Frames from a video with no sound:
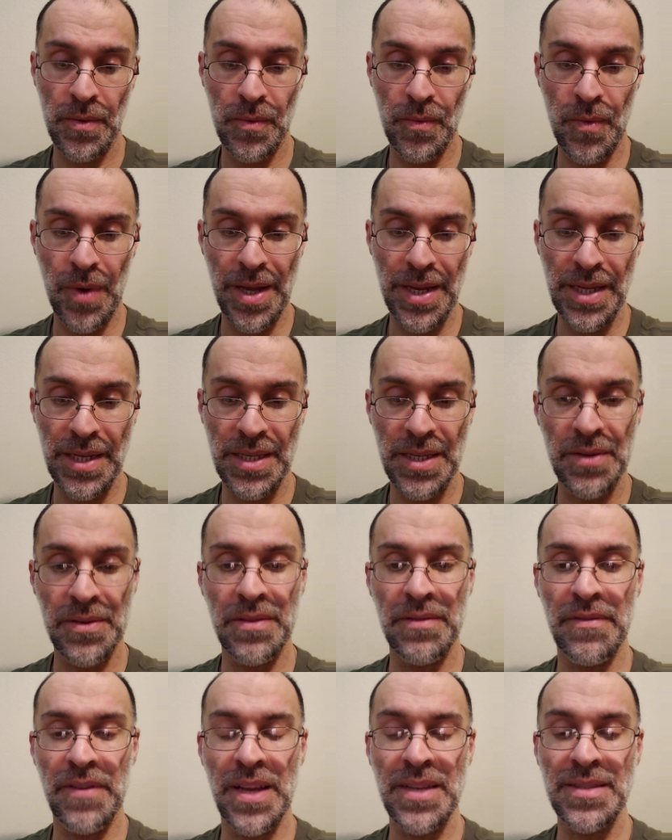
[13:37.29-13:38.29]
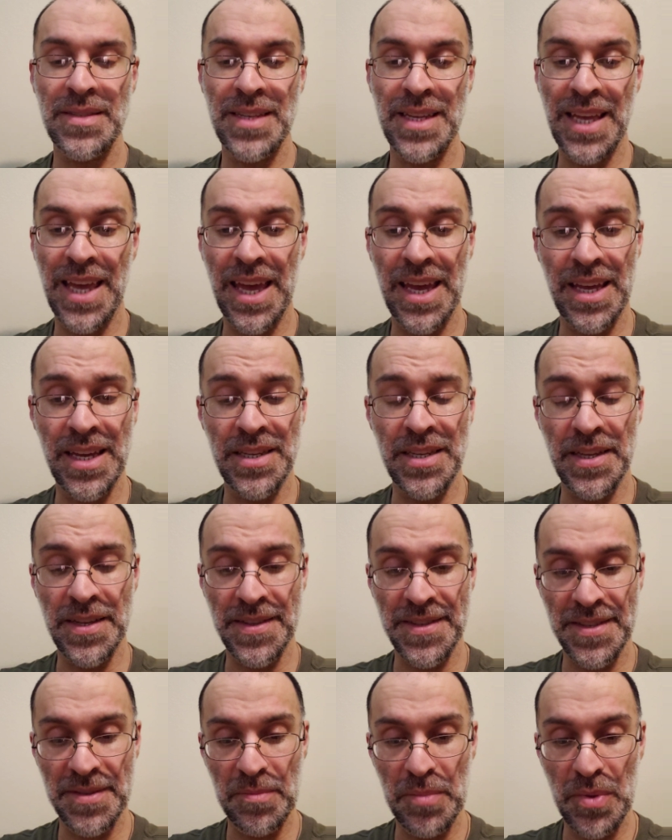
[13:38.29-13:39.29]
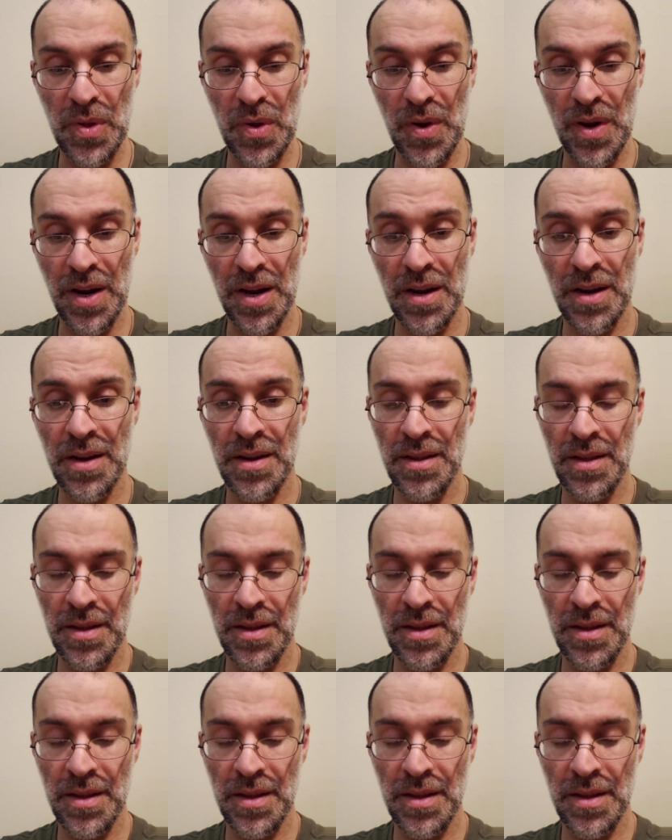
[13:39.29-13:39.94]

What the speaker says: wanting to investigate and explore